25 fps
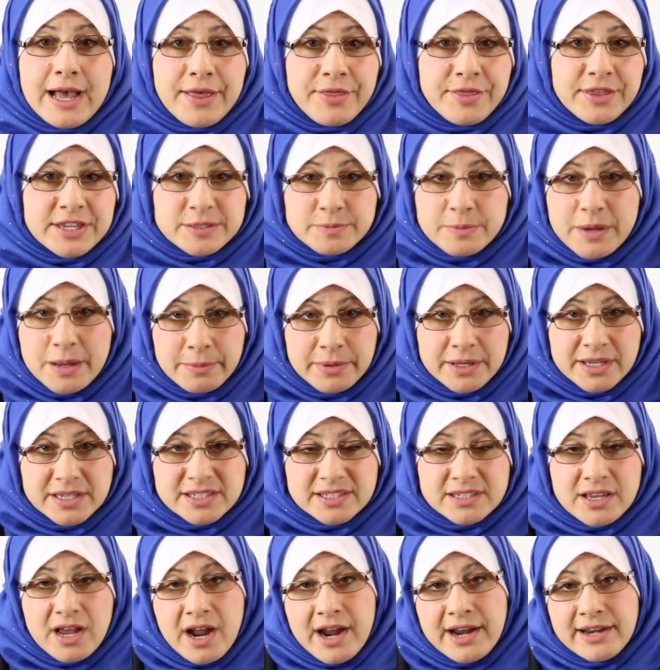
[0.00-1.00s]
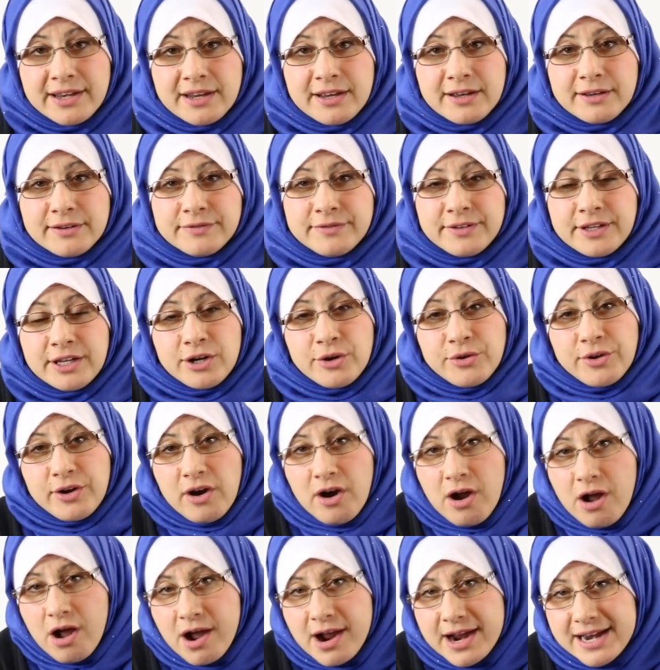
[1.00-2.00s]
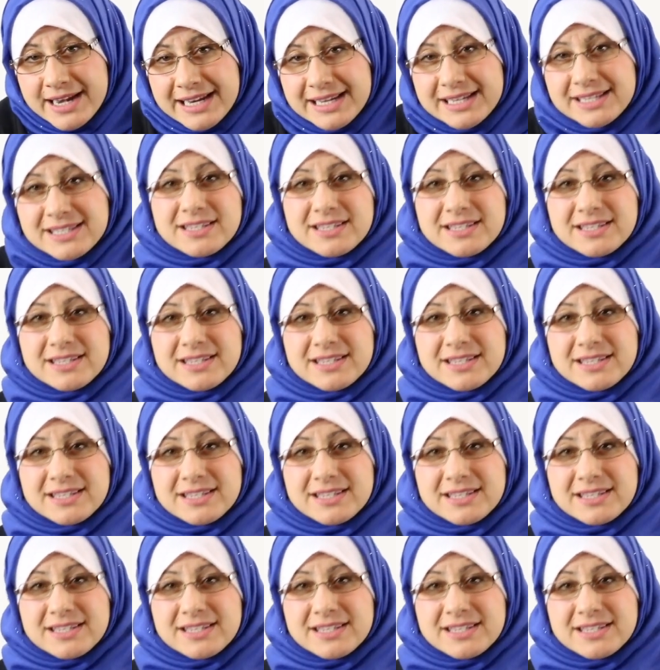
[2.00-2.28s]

this may be a sign of, they're hiding